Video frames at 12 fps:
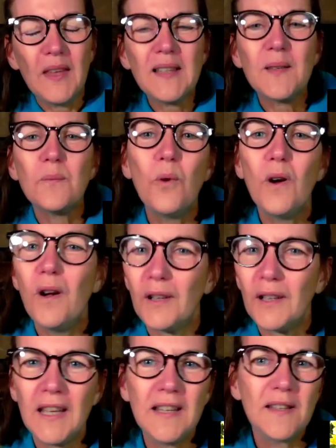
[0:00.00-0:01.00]
this
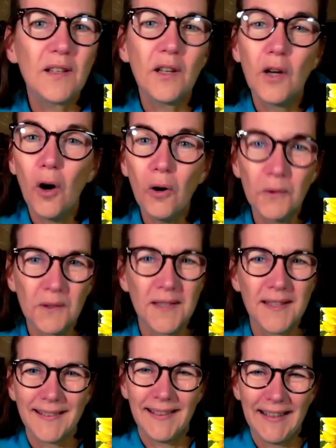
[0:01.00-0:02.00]
work is
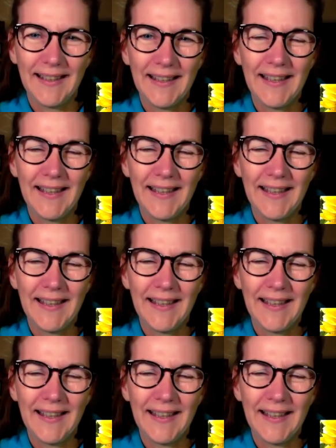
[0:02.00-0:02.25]
God's